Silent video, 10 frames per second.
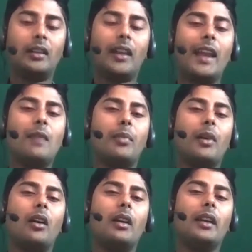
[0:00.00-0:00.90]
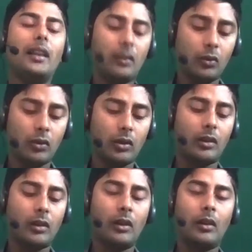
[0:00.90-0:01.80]
type in
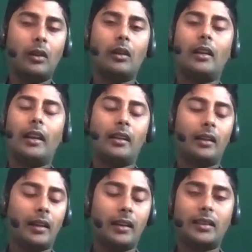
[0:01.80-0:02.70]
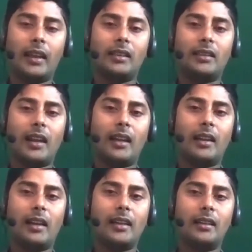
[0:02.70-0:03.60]
Google, like let's say I stay at
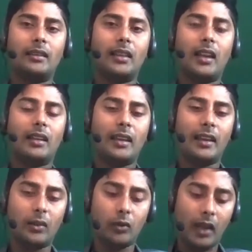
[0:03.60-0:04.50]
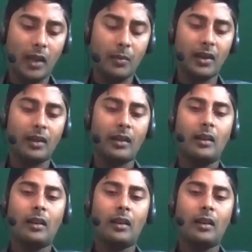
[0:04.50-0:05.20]
Delhi NCR, they need to type in